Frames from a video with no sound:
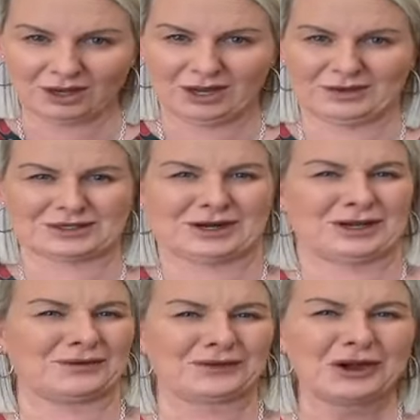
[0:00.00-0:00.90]
It's like,
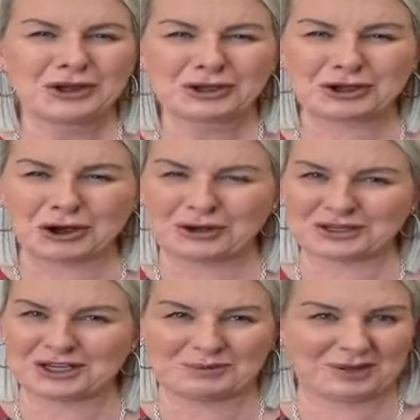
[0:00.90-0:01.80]
you've got
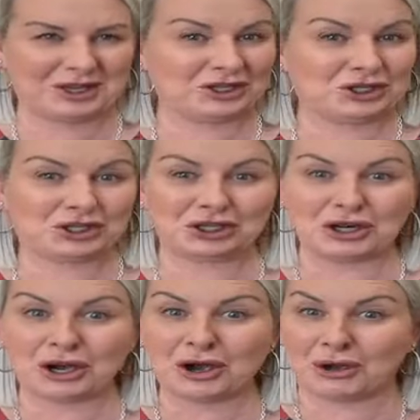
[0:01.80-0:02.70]
to be
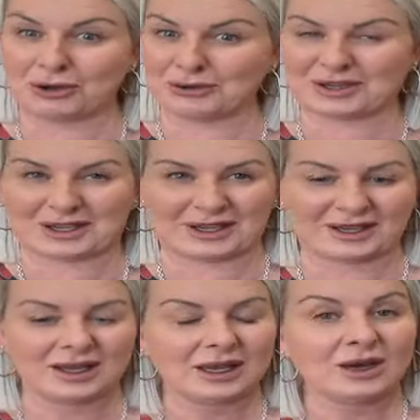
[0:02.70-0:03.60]
joking,
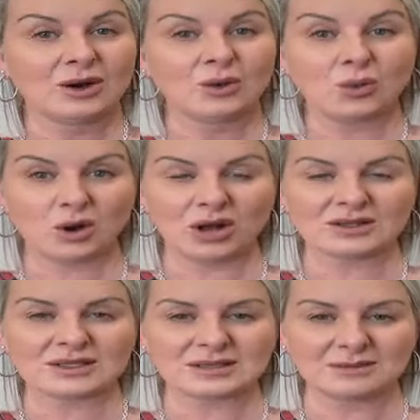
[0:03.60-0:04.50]

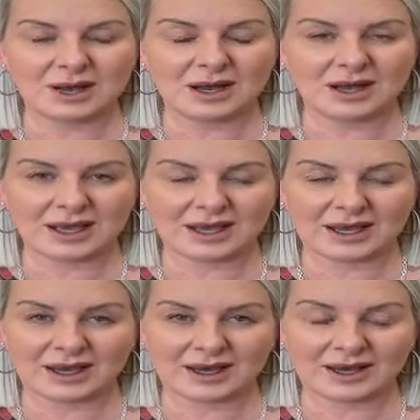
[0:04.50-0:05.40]
was
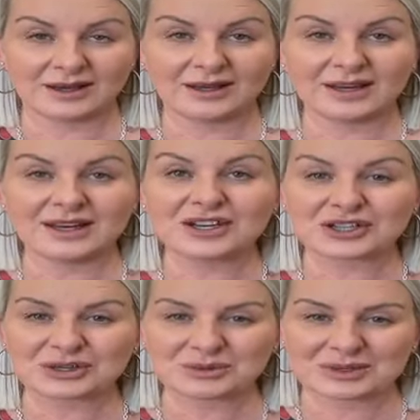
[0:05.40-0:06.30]
my
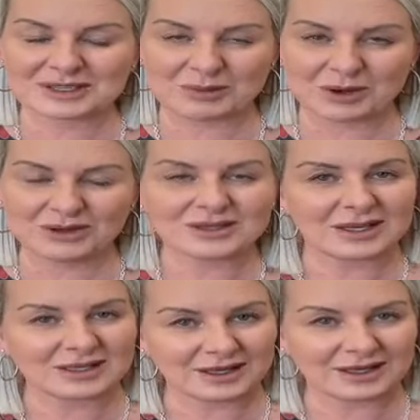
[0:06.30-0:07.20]
initial response.
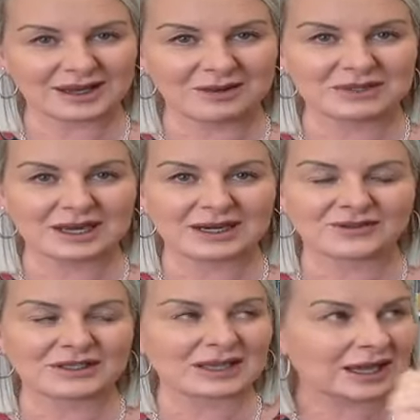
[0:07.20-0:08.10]
I did calm down
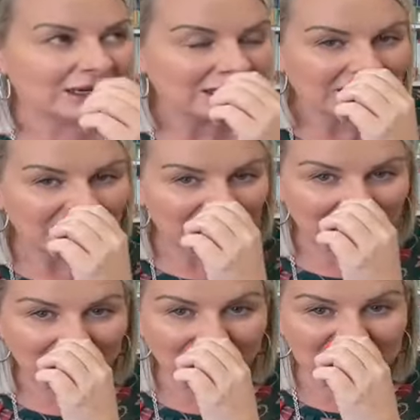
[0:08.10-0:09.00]
after that. But
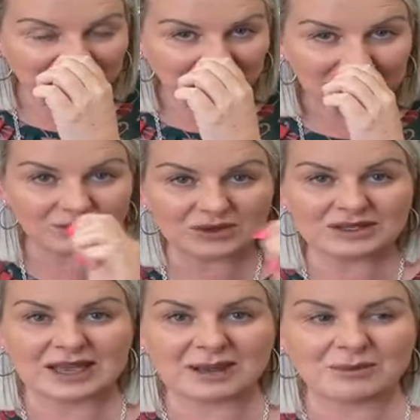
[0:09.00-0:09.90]
my response was
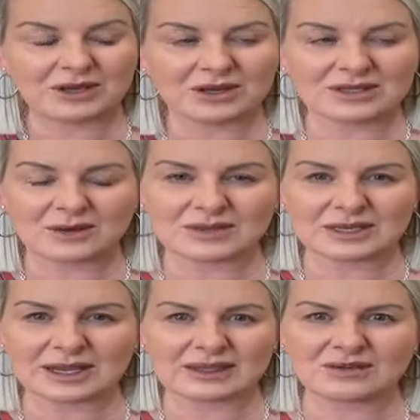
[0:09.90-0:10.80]
that because I was
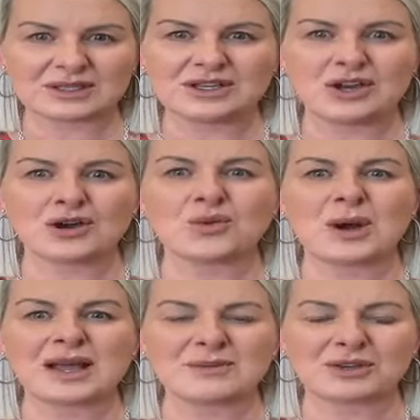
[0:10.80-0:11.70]
like, there is no
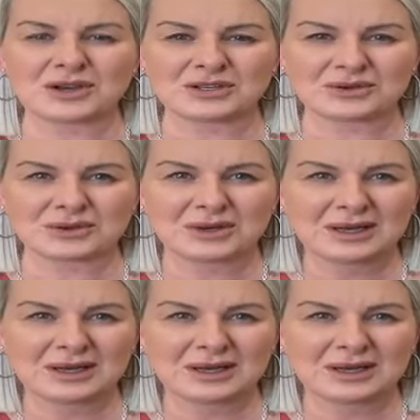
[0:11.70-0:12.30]
way I'm going to